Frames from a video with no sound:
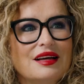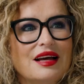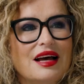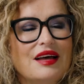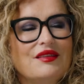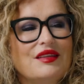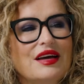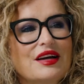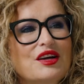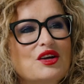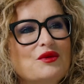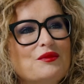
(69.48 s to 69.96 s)

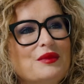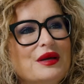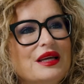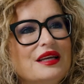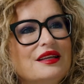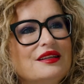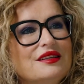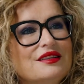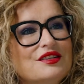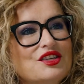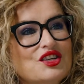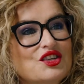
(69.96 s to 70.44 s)
And that can
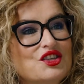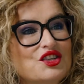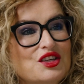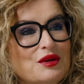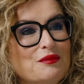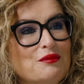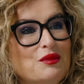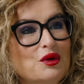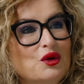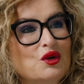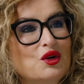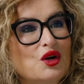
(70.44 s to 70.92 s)
be just
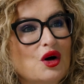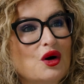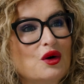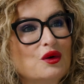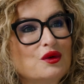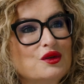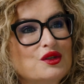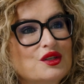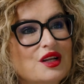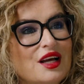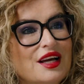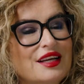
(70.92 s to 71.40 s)
simple
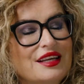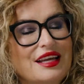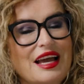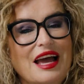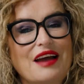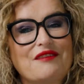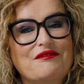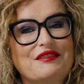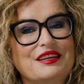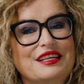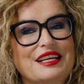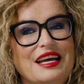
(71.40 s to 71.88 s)
goals, like
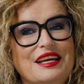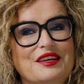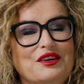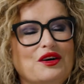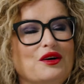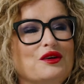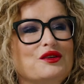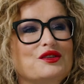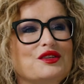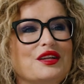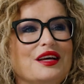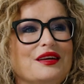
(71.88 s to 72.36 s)
everyday
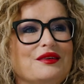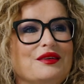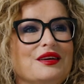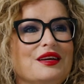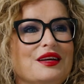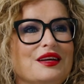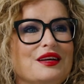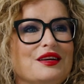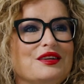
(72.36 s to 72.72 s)
goals, like